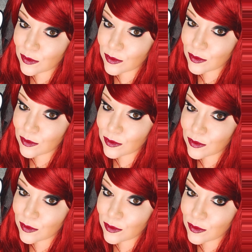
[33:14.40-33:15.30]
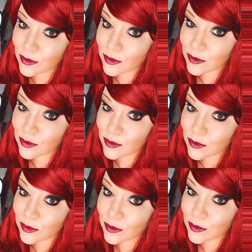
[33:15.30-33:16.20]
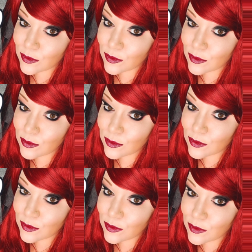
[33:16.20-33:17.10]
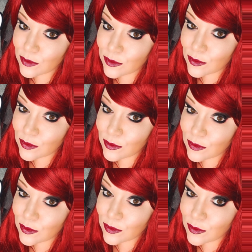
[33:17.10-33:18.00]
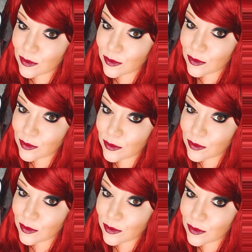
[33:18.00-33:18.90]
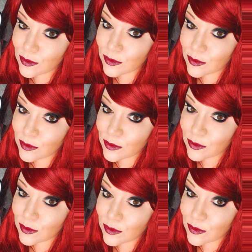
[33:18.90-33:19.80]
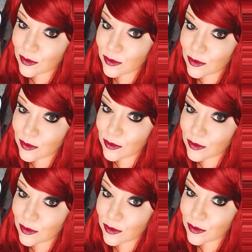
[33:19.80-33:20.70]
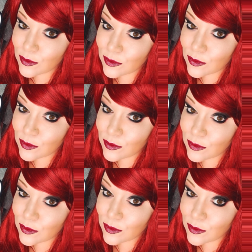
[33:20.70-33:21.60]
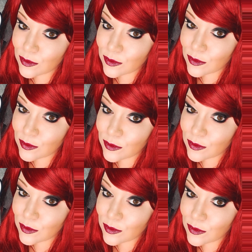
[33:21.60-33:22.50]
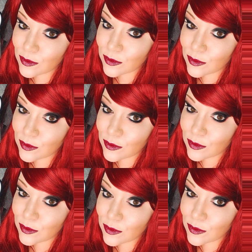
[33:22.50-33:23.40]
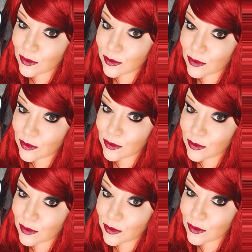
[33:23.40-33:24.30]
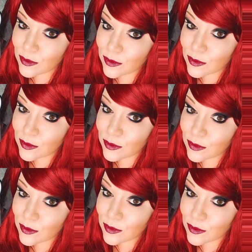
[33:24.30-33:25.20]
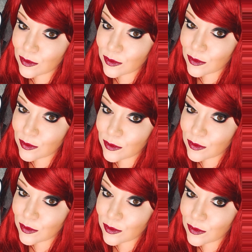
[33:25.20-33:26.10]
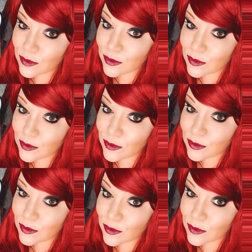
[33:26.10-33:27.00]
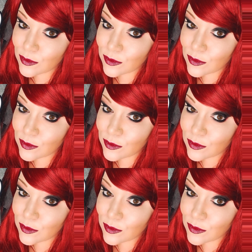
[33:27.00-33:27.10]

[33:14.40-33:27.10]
you've been here all night. No, I haven't, Colin objected. I was only in there a few. In his mind, he heard Mr. Dowell's voice. Time has no meaning here. Oh, he said.